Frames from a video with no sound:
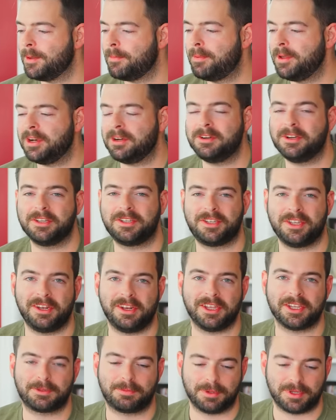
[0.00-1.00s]
the bitterness in
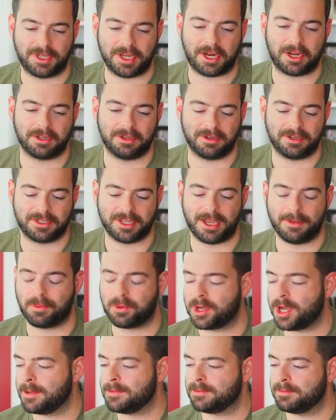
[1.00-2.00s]
this particular
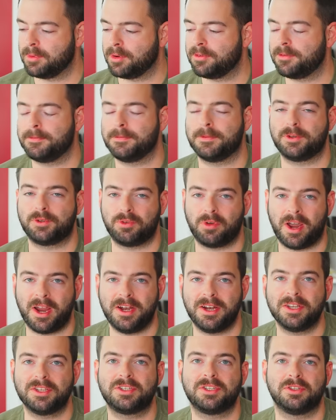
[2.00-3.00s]
example comes more from the
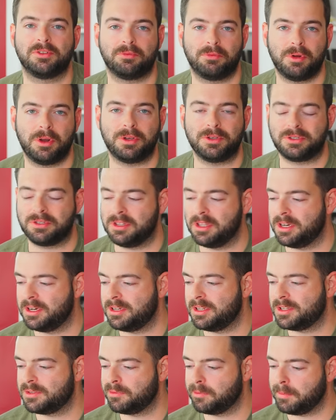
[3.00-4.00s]
dryness and the roast than it
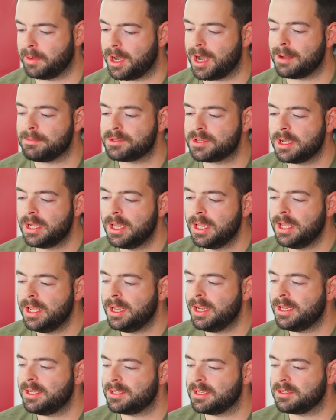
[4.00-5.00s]
does from hops.
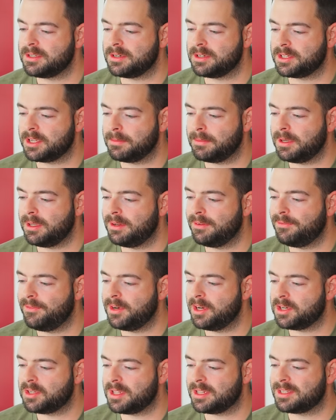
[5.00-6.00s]
He says there's something in the
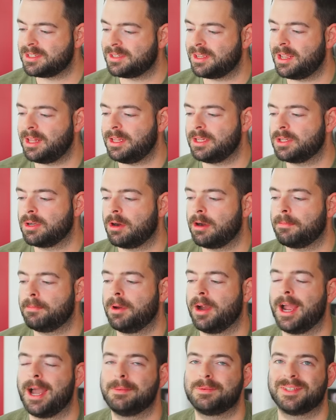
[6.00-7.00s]
finish that's slightly tart,
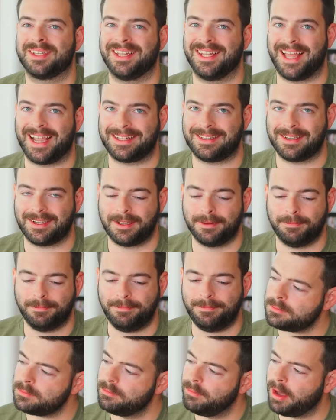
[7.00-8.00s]
perhaps lactic.
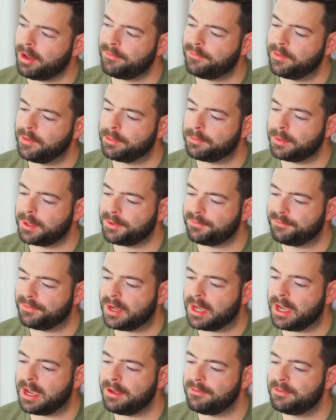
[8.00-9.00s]
Mouthfeel 3 out of
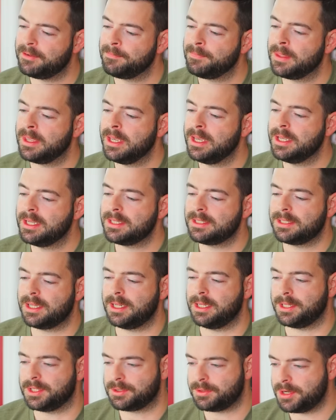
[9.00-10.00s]
5
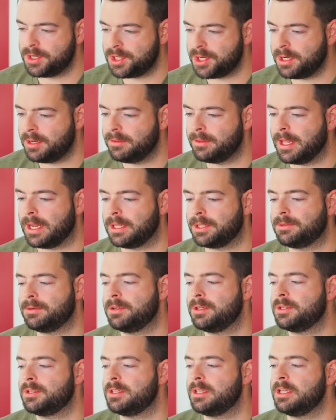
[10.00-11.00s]
slightly astringent. That
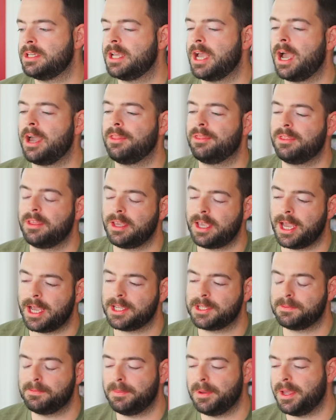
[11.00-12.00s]
astringency, I think,
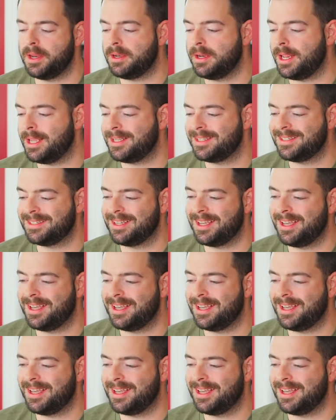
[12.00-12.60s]
has been